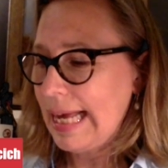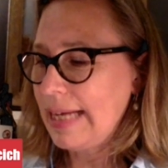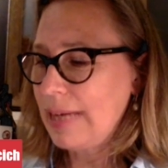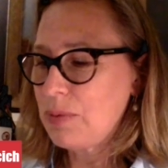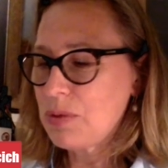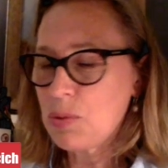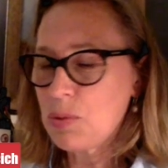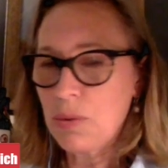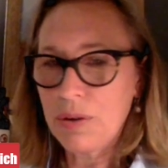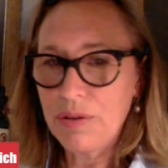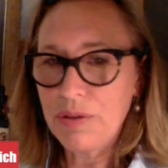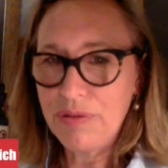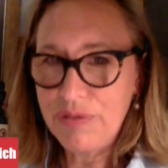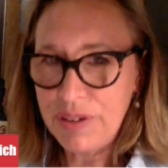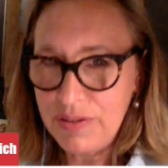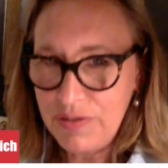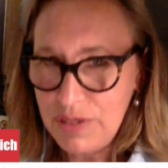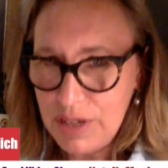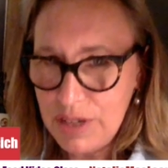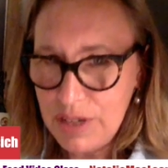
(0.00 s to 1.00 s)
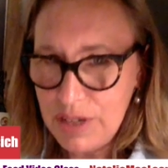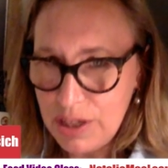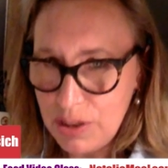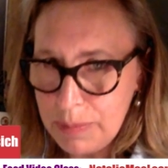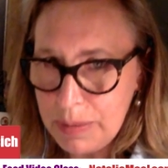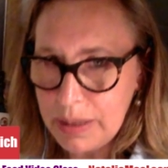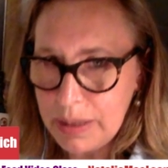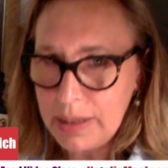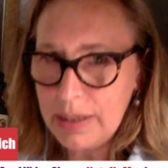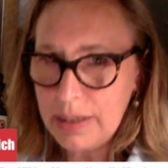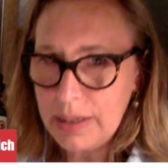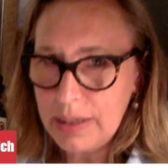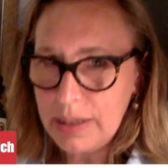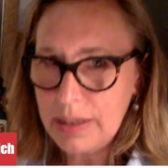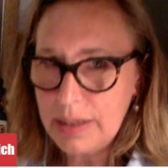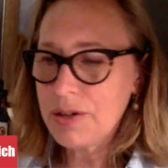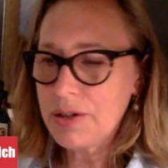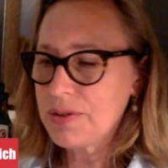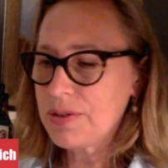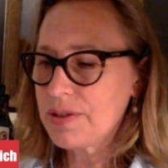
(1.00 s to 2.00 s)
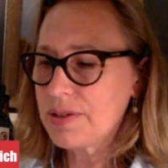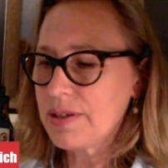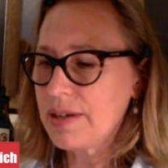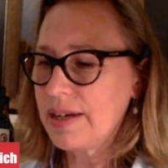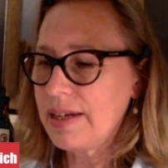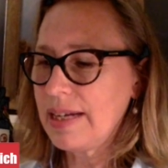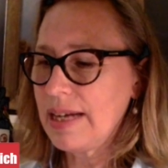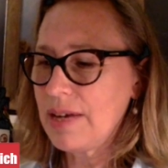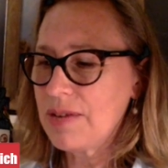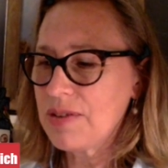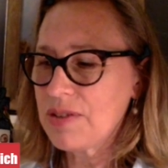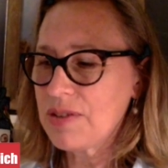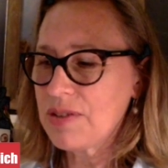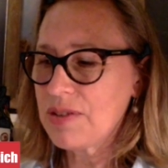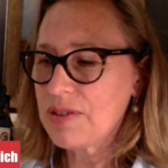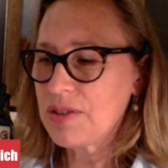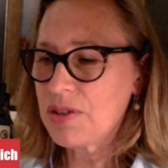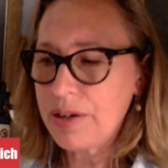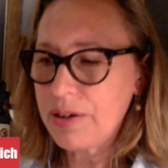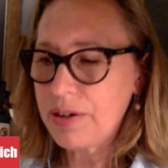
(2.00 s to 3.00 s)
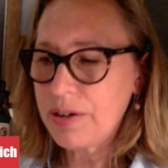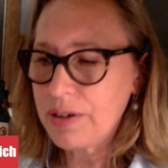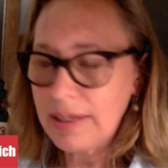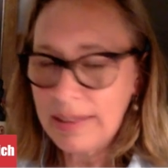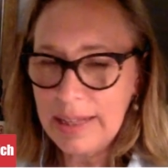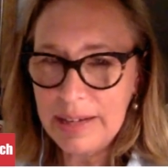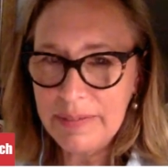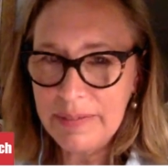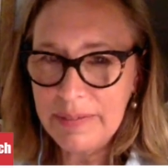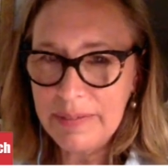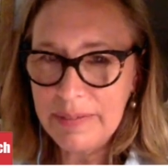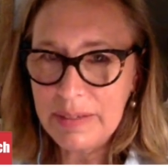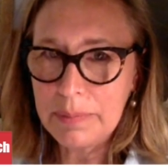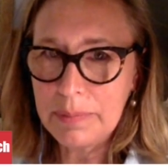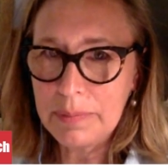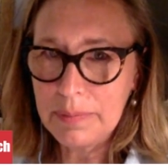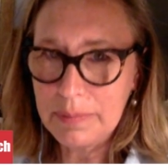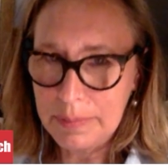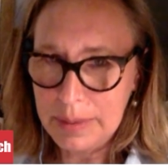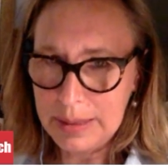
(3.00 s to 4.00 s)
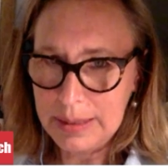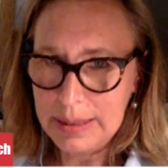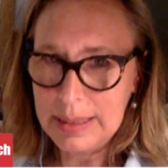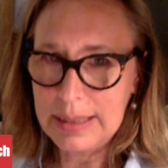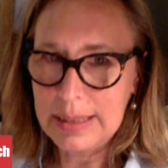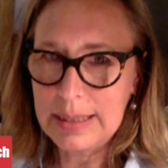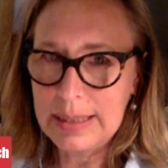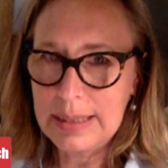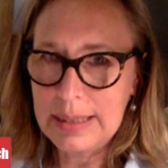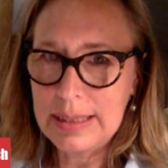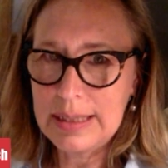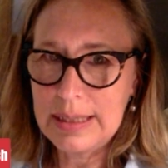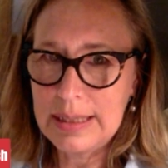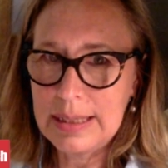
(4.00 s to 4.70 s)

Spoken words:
And it was worth 53 million euros, and now it's 311 million.